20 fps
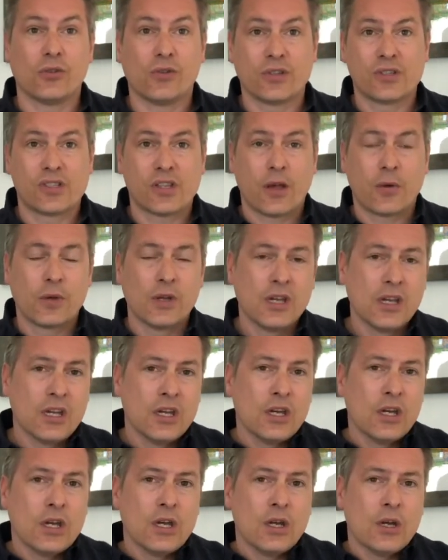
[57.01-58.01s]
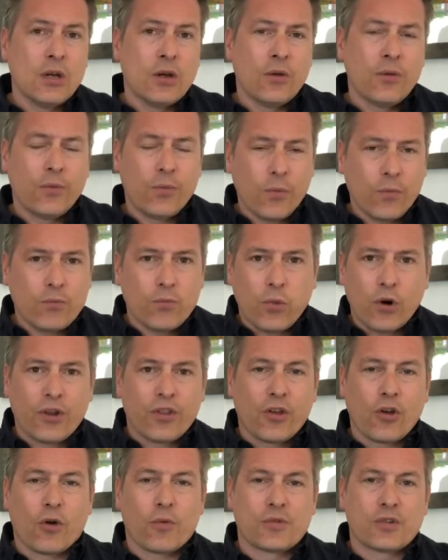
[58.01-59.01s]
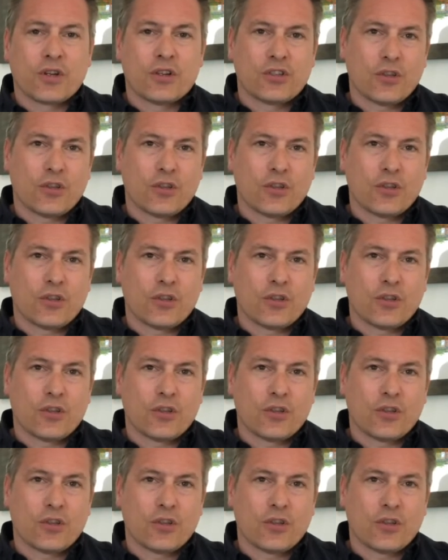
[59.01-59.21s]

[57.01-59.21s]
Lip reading: So what are the options?